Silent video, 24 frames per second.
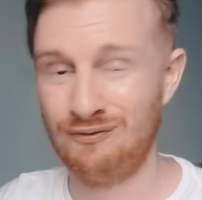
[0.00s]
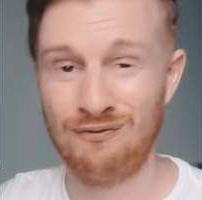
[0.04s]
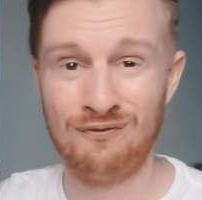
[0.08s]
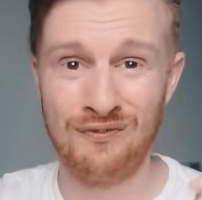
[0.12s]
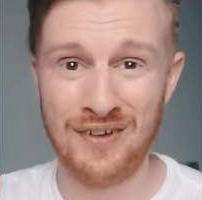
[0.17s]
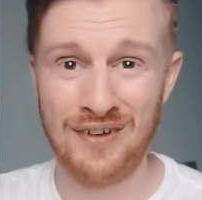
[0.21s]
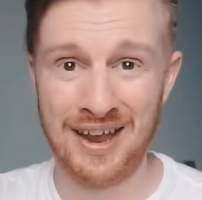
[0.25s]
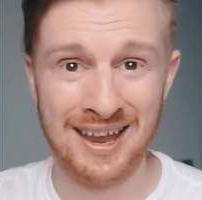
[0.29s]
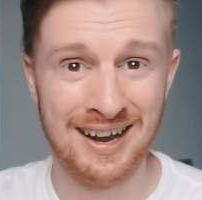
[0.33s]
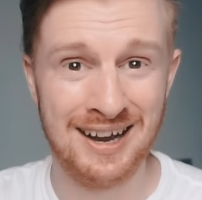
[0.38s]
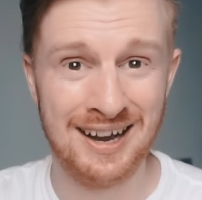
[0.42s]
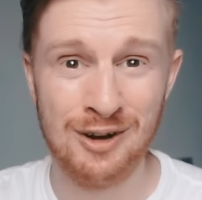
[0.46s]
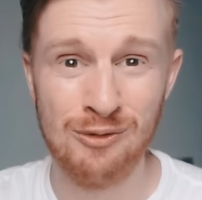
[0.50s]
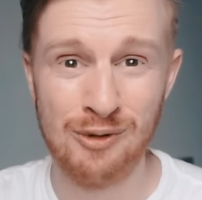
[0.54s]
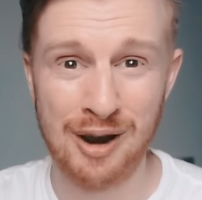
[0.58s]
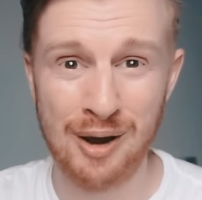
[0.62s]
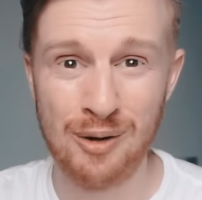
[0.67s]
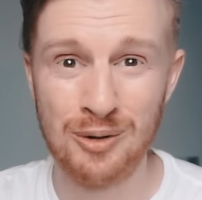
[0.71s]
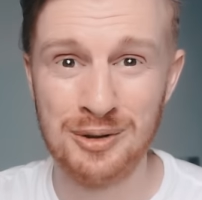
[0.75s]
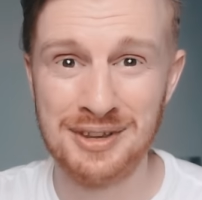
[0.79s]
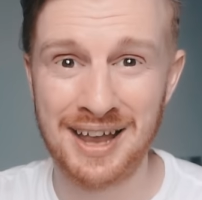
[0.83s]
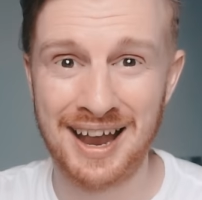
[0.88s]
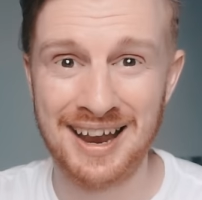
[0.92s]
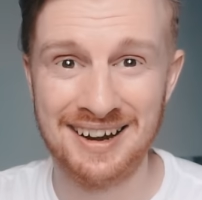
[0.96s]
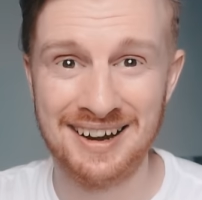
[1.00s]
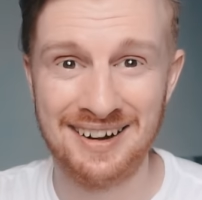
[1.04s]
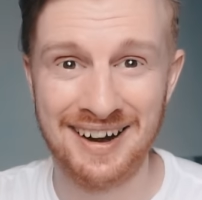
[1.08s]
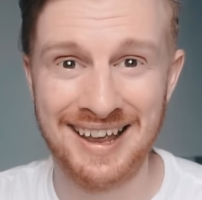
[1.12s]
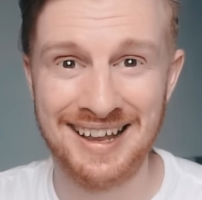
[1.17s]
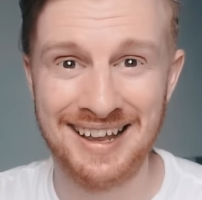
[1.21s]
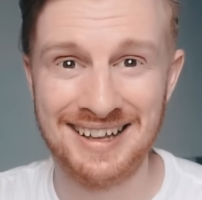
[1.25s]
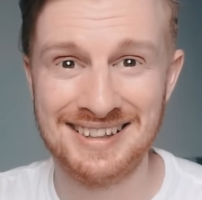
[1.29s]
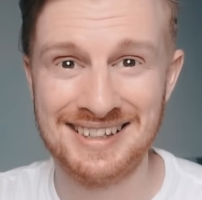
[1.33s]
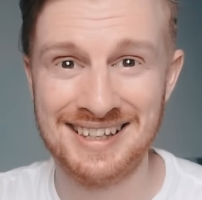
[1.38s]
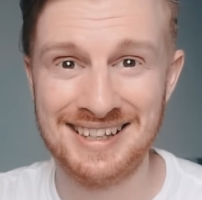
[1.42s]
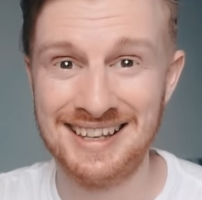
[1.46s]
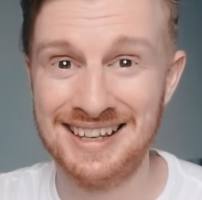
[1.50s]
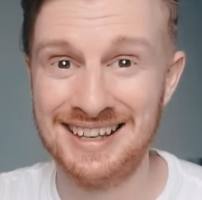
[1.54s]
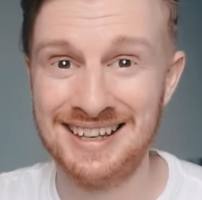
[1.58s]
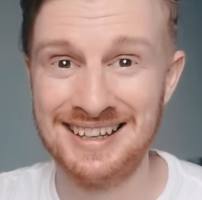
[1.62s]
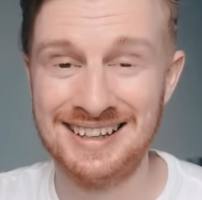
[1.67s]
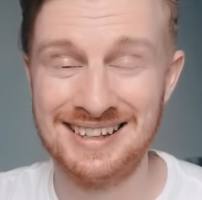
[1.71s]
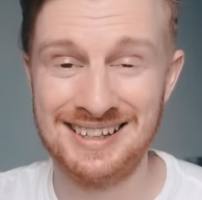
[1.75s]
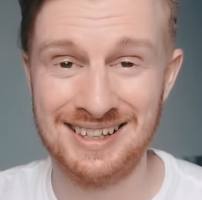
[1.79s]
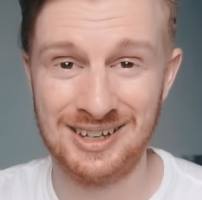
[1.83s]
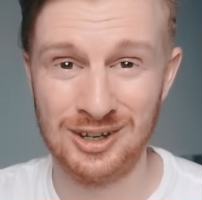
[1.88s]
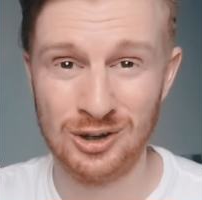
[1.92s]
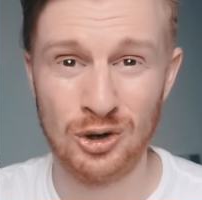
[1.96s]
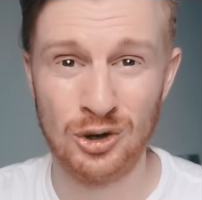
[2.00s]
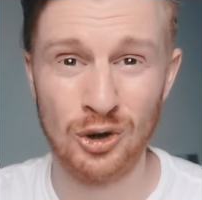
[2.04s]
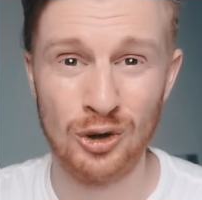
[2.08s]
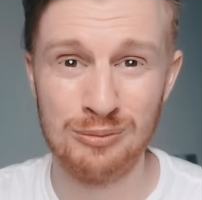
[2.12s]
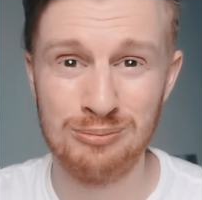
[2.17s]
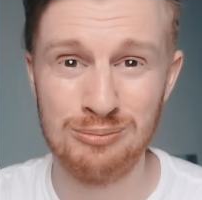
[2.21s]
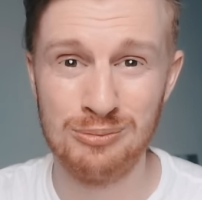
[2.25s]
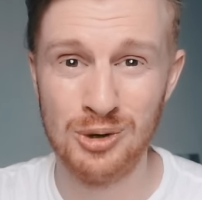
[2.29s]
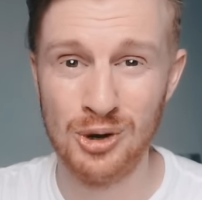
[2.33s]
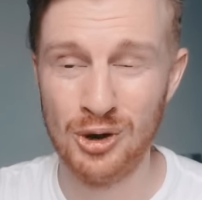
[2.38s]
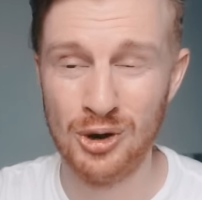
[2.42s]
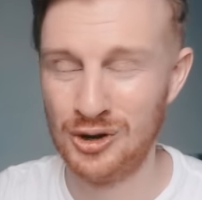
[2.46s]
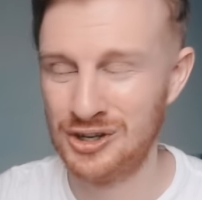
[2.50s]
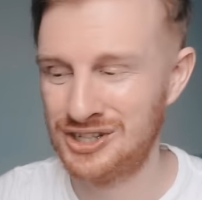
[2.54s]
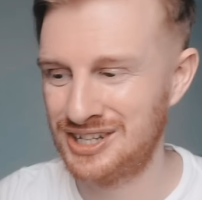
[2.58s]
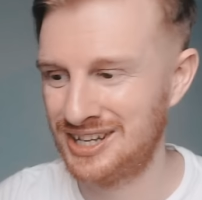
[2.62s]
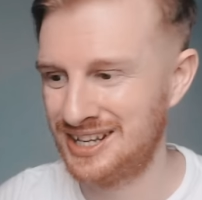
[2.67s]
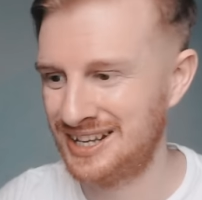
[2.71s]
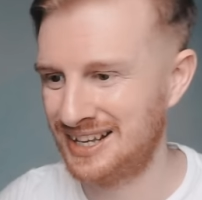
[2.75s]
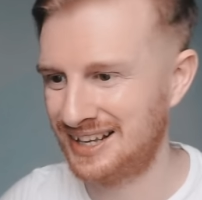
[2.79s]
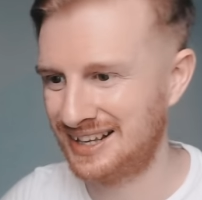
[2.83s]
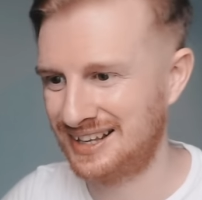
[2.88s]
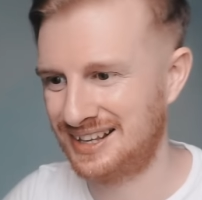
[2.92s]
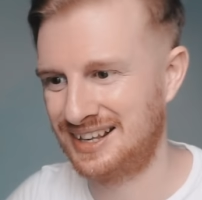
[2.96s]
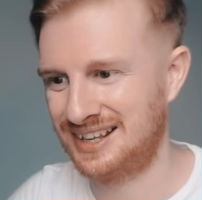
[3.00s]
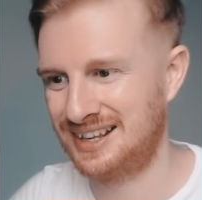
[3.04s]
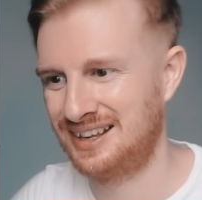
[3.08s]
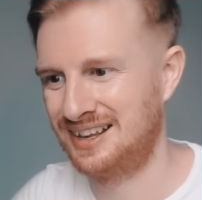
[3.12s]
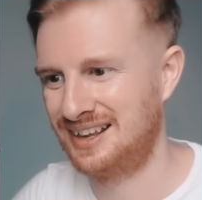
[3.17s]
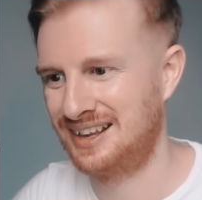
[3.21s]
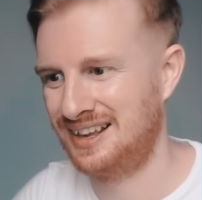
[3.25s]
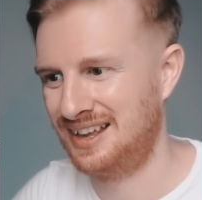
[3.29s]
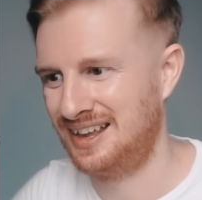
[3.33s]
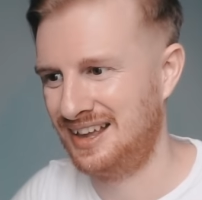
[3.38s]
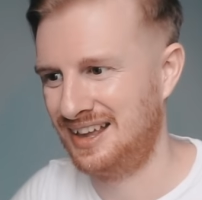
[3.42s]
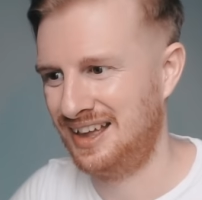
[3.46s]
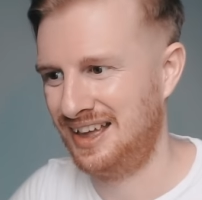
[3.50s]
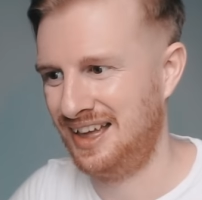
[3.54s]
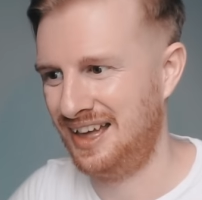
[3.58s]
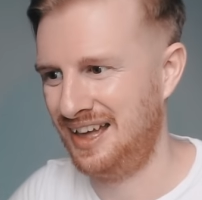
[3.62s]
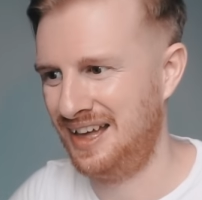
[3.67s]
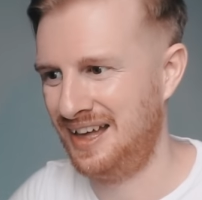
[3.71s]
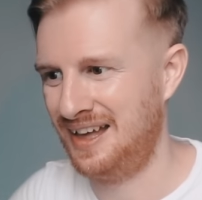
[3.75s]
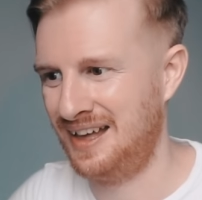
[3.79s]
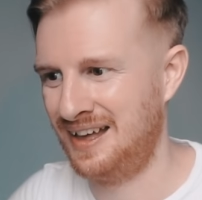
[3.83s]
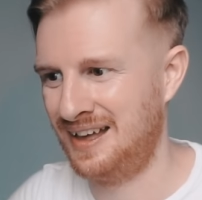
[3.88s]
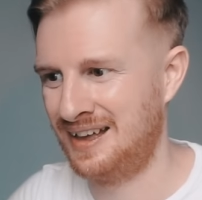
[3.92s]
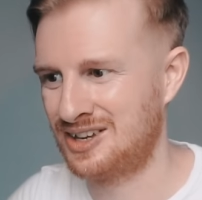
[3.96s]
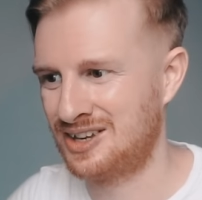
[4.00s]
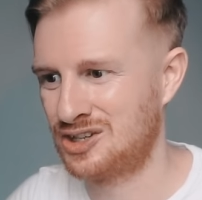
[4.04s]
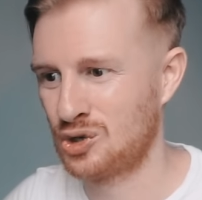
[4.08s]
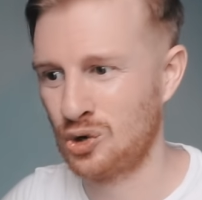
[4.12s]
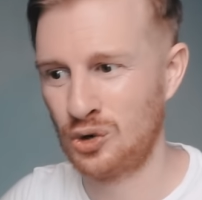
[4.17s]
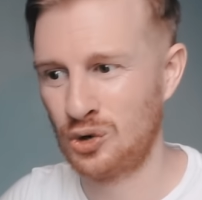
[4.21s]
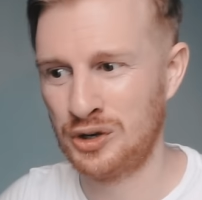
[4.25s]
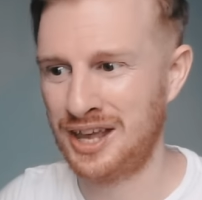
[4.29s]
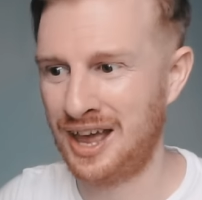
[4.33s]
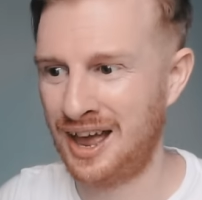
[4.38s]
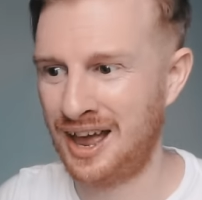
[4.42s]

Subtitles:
very well directed, good music. So